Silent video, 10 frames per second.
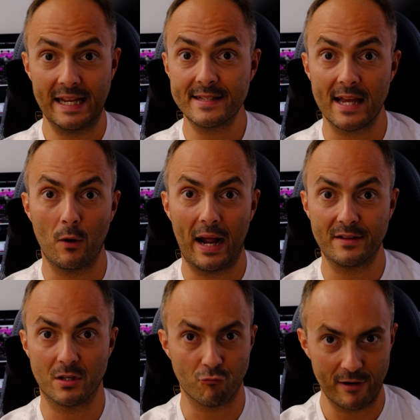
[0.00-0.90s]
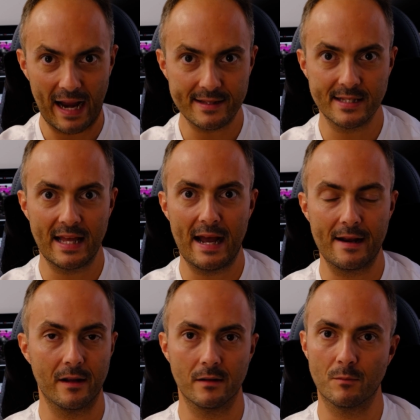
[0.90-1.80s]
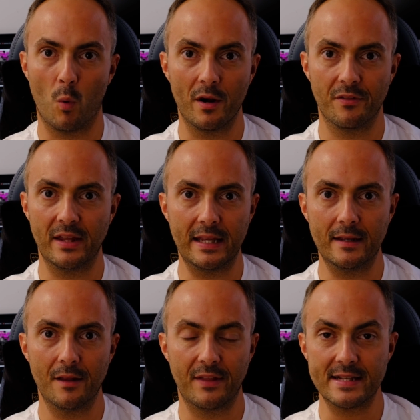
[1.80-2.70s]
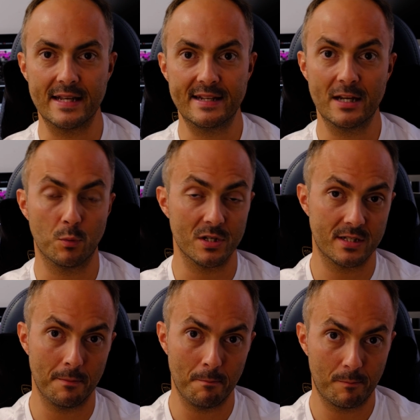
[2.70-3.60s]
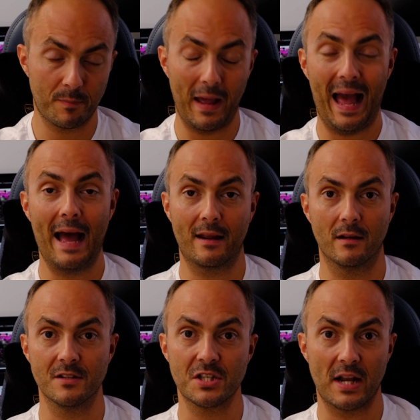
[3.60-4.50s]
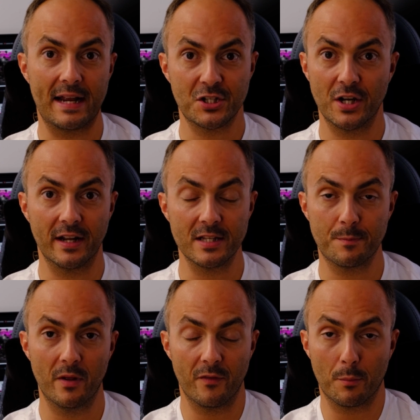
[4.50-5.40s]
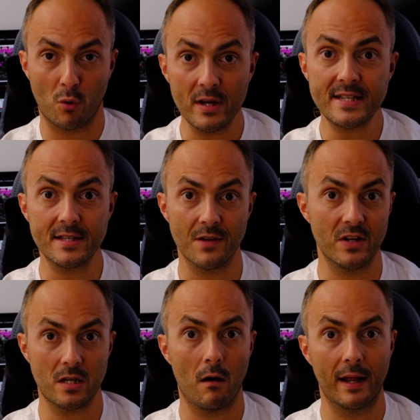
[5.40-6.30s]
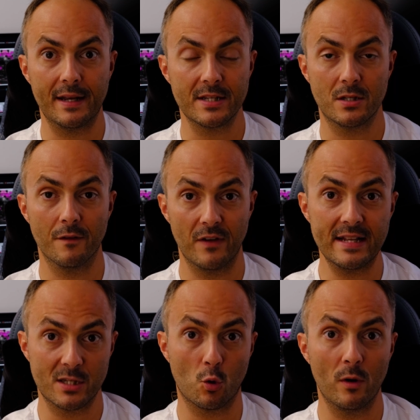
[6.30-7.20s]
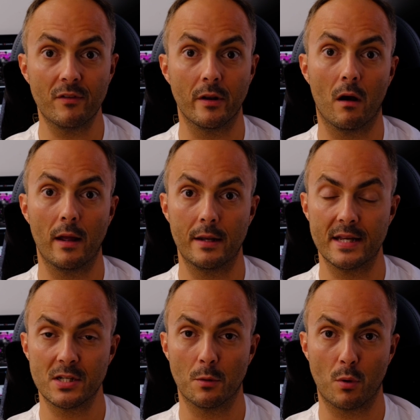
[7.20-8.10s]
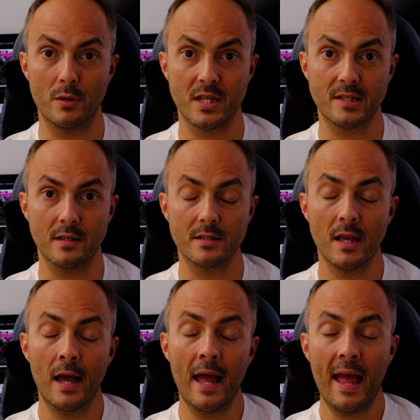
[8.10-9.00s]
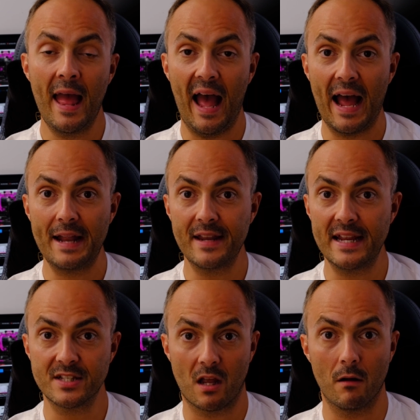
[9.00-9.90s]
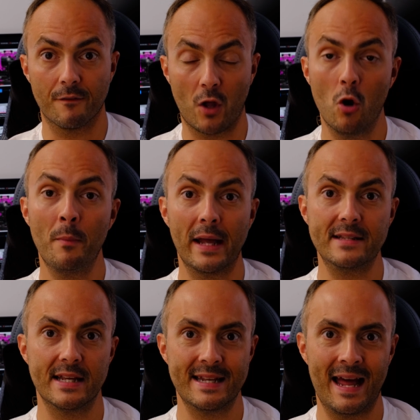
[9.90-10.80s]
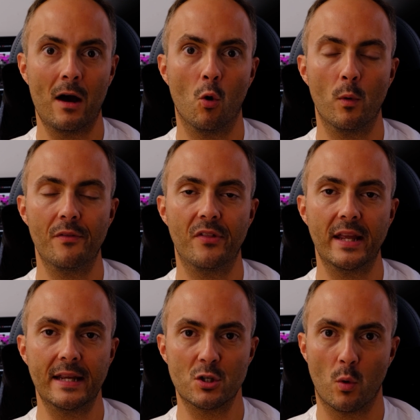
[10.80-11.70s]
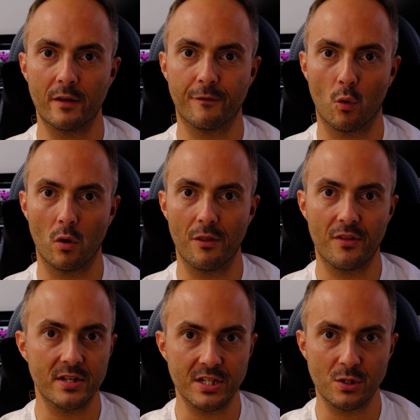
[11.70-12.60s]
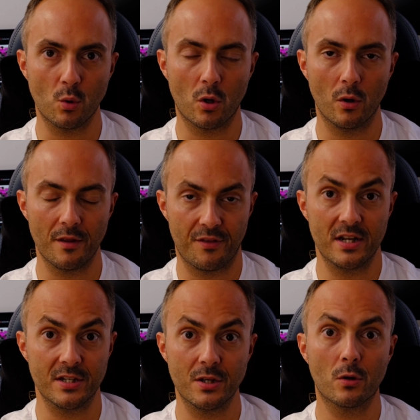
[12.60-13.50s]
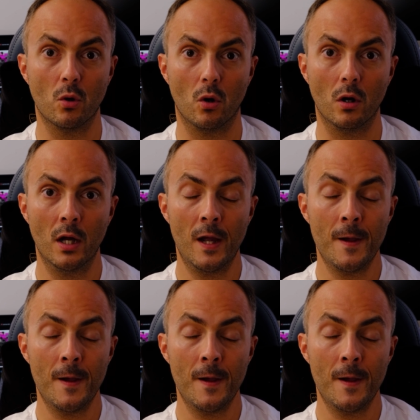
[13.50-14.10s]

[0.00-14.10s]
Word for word: Intel had to react to that, and one of the things it did was to hack and slash at the prices of its high-end equivalent high-end desktop processors, and it's kind of culminated now with the 24 and 32 core,